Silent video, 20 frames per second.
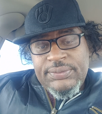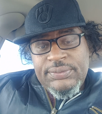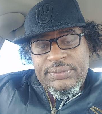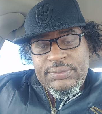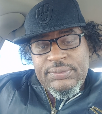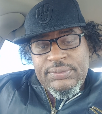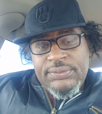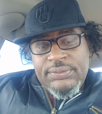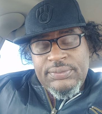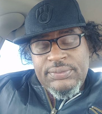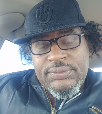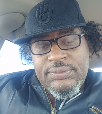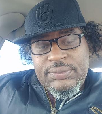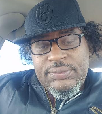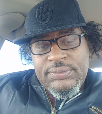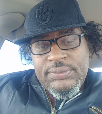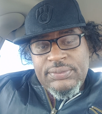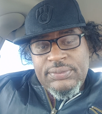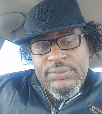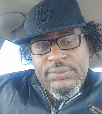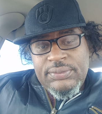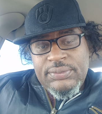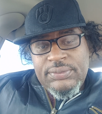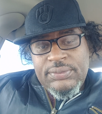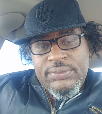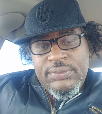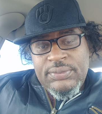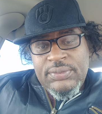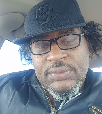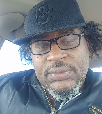
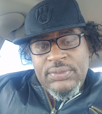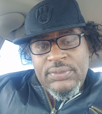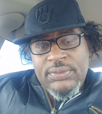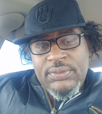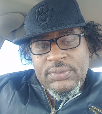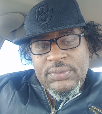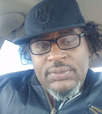No one is speaking in this clip.